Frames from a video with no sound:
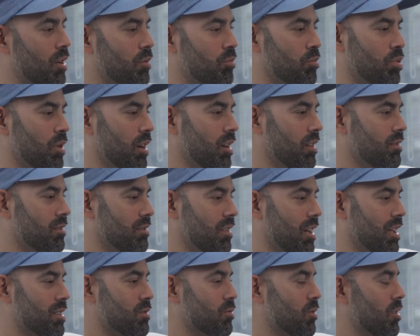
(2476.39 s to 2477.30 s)
But
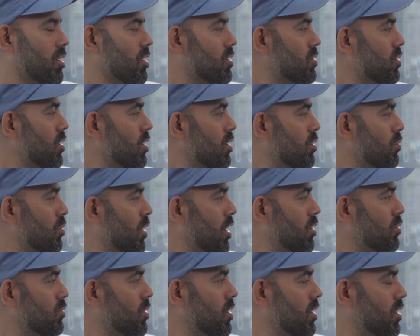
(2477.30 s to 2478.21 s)
that's what art's all
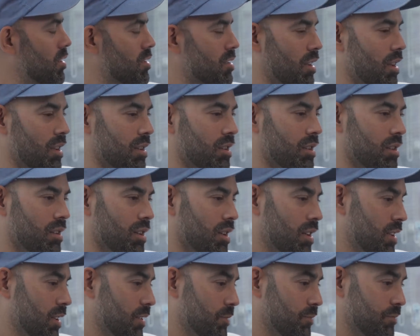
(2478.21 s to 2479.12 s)
about, man. It's like
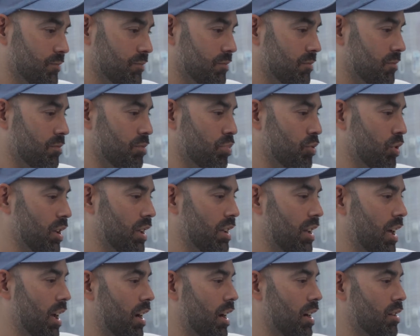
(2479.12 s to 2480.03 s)
bring
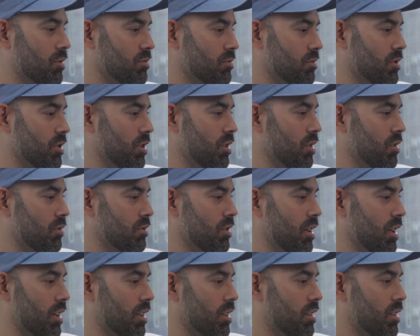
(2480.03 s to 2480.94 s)
that out, you know,
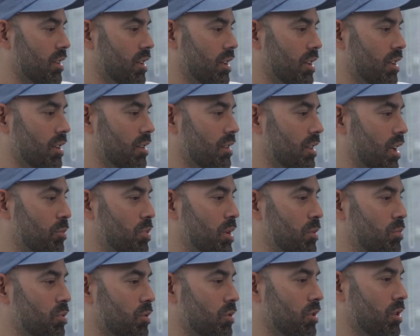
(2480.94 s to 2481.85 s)
like let
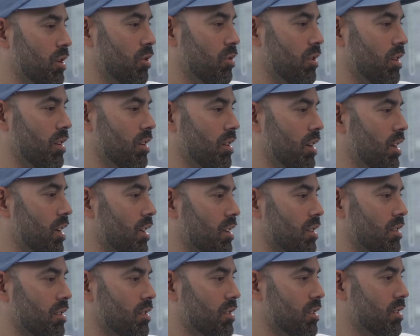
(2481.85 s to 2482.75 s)
people know that
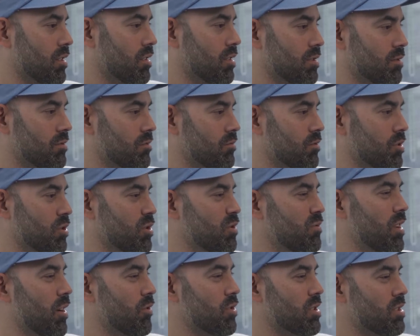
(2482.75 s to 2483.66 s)
like you've
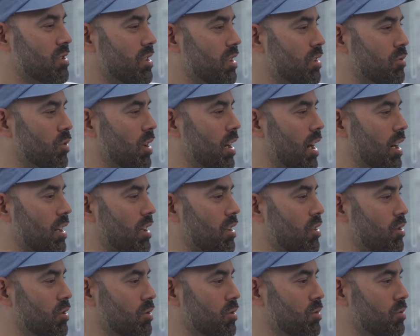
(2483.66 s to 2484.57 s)
never seen what I can
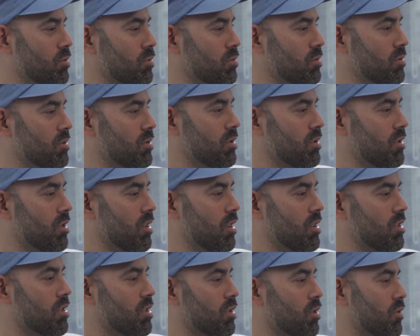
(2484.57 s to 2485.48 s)
do
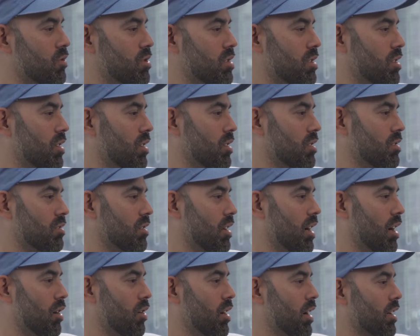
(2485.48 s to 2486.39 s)
until you've seen
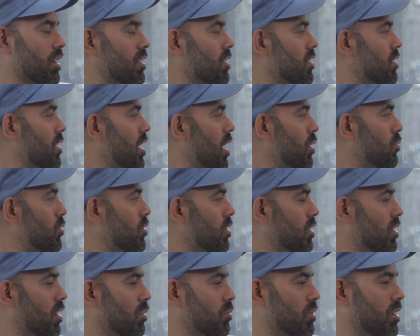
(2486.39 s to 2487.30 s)
how I can collab with your
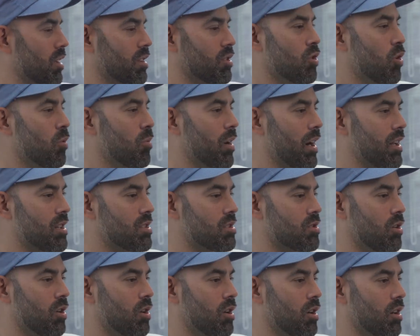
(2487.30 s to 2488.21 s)
company. Like nobody
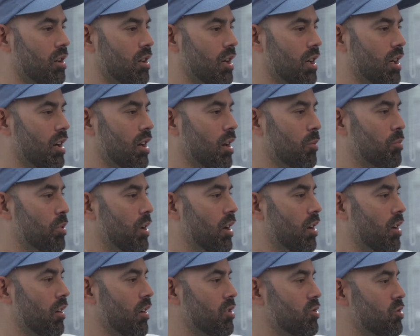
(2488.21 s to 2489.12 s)
saw a
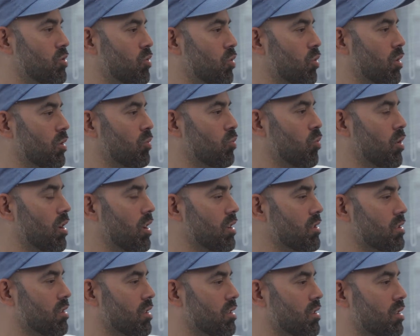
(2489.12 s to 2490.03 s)
pair of Jordan
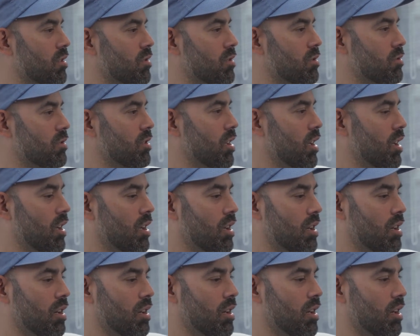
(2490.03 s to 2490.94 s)
ones until
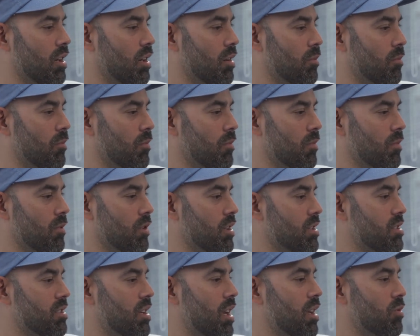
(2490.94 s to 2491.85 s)
um, the
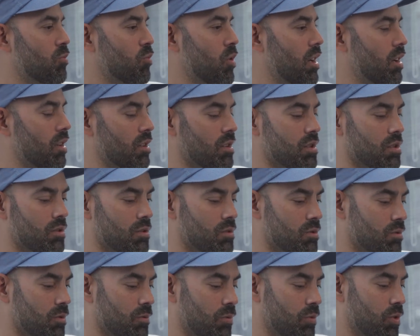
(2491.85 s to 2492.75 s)
same way
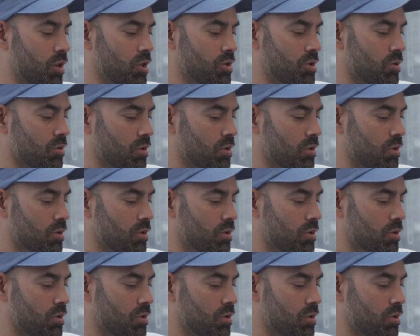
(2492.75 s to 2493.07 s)
until Virgil